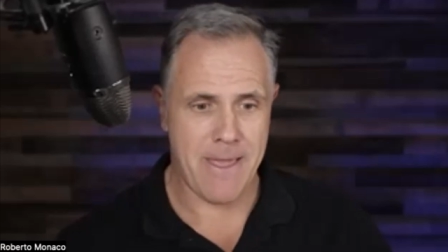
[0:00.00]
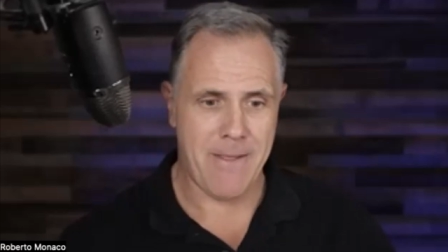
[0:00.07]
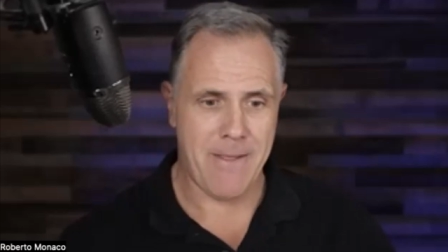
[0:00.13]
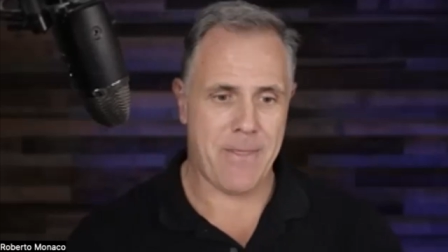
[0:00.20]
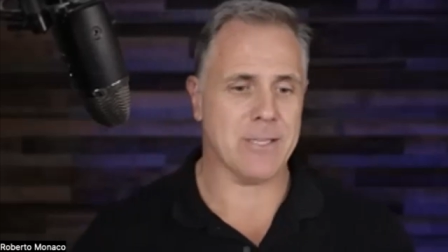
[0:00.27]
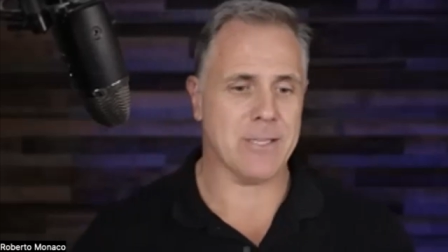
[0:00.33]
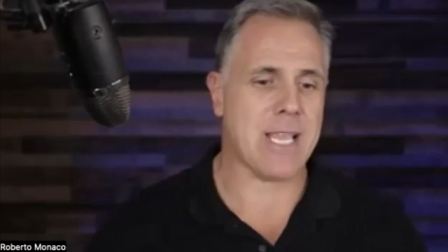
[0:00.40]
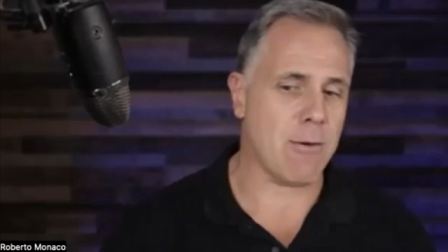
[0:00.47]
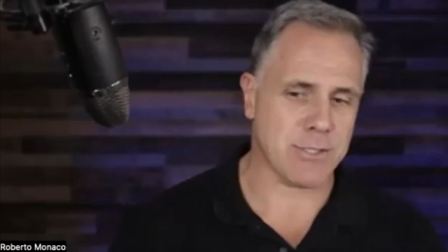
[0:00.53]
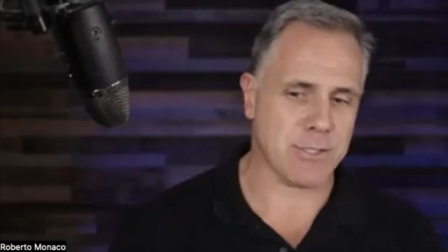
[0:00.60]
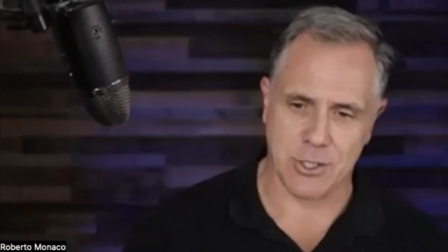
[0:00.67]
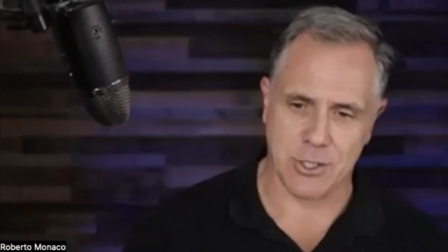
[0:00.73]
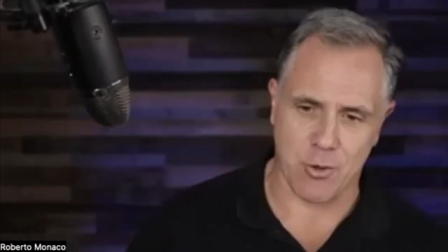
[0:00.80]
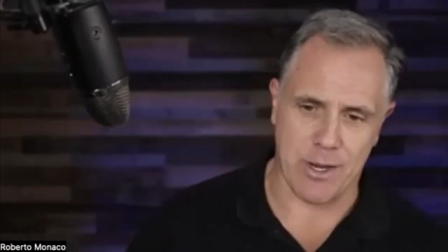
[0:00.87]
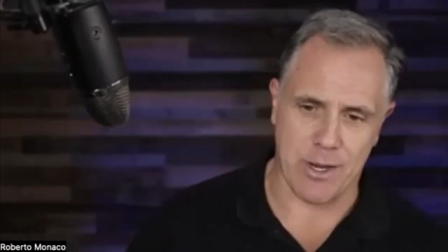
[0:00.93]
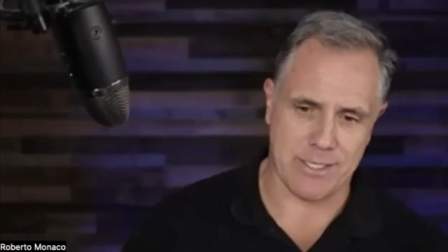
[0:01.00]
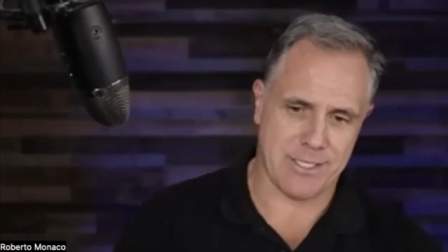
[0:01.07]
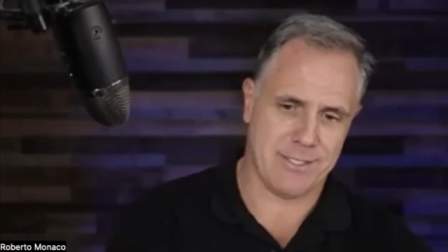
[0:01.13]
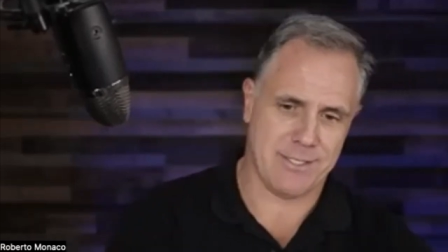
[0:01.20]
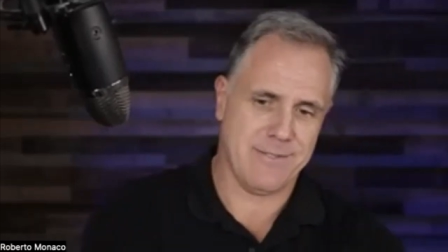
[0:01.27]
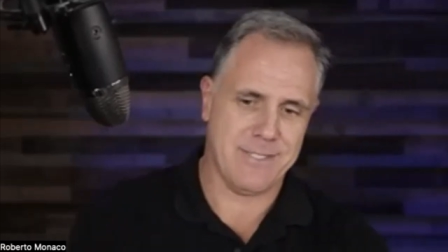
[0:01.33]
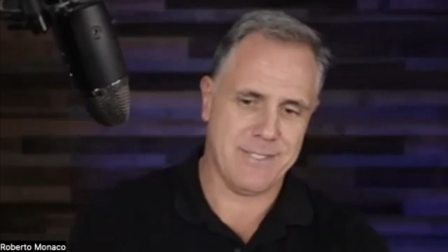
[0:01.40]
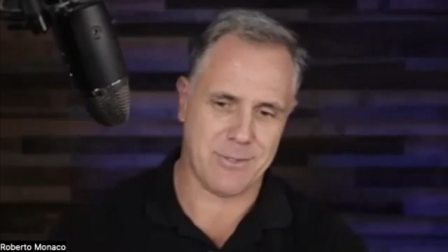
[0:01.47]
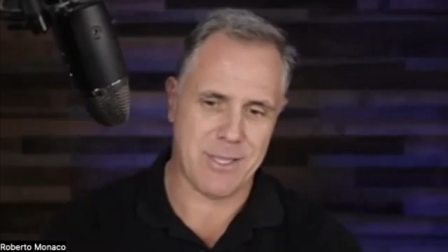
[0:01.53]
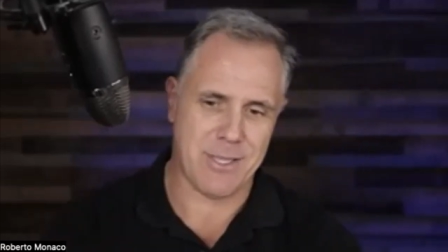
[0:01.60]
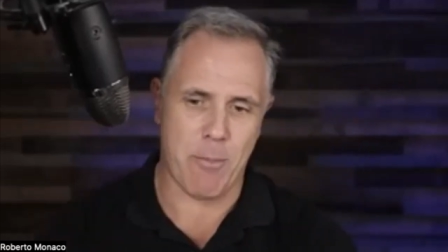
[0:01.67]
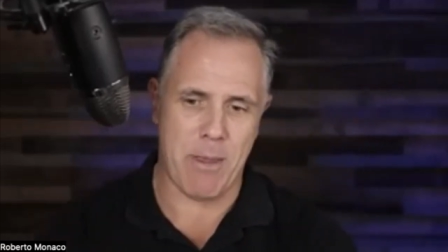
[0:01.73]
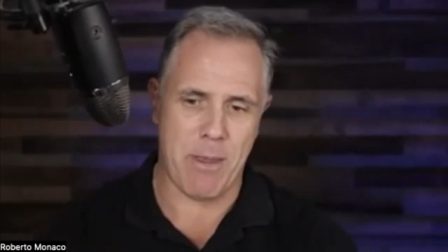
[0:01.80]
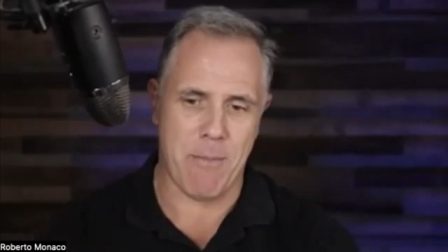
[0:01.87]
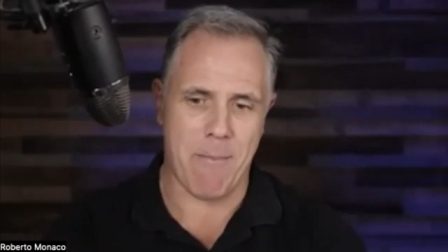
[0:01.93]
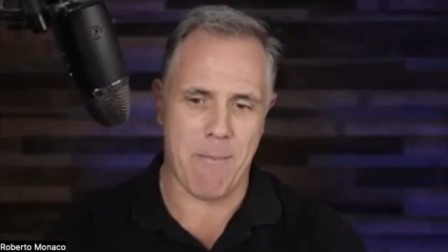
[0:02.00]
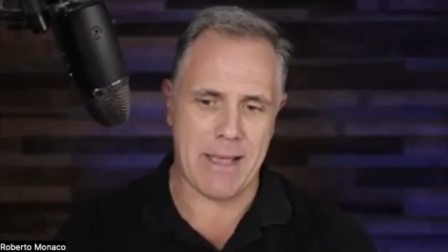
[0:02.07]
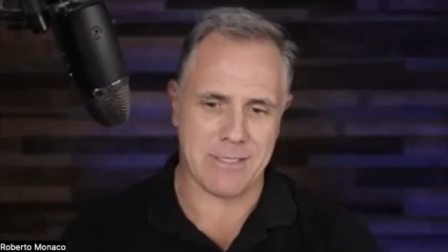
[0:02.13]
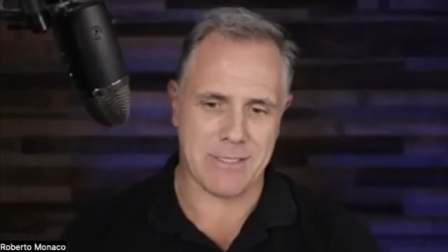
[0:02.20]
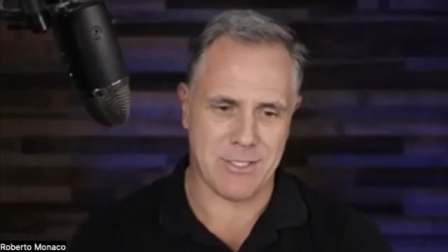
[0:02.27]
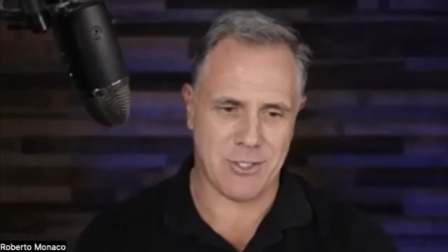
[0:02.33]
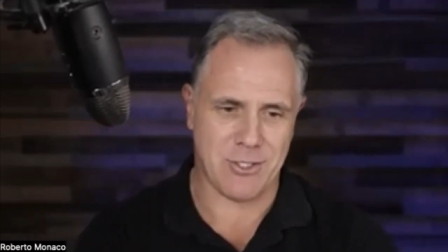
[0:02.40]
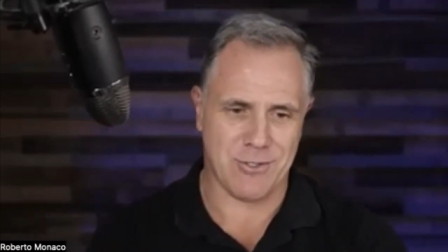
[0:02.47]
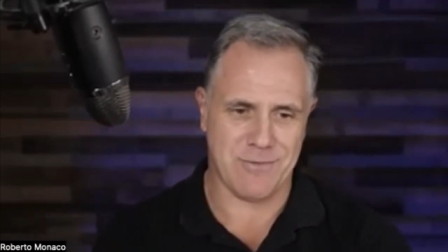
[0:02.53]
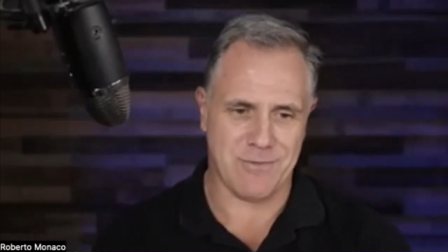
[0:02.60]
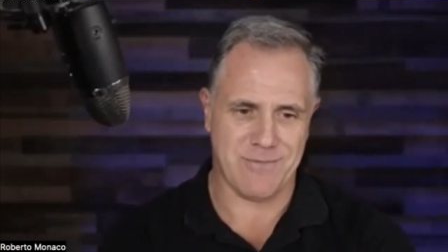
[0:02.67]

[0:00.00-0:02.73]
There's always a choice. So that'll yes. be my message.